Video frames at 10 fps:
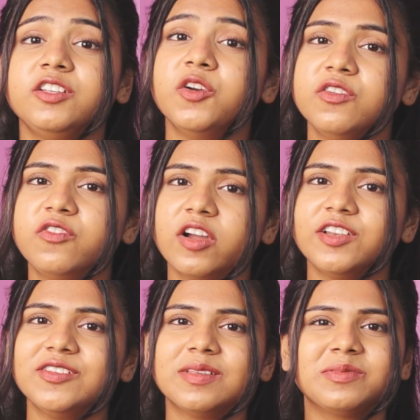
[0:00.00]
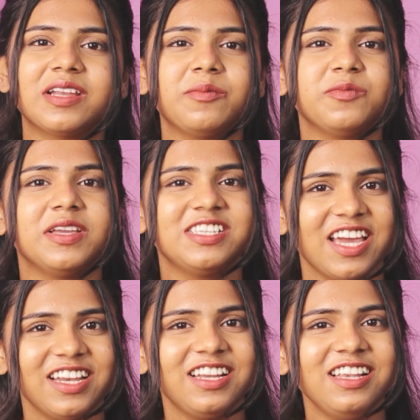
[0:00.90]
Don't forget to subscribe to my
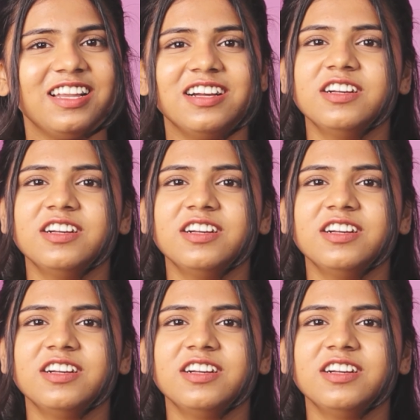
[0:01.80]
channel